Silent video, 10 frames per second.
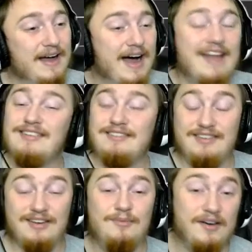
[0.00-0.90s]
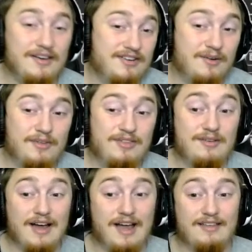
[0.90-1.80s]
I just did want to share with you
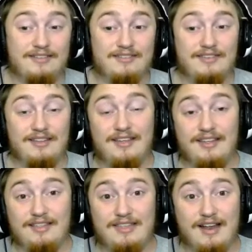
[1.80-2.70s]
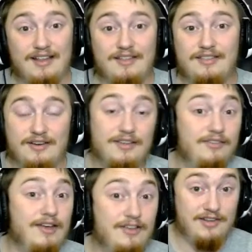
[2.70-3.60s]
guys that there is
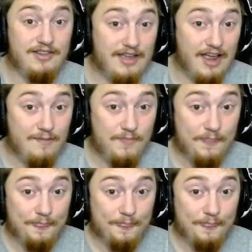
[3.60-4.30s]
an end game.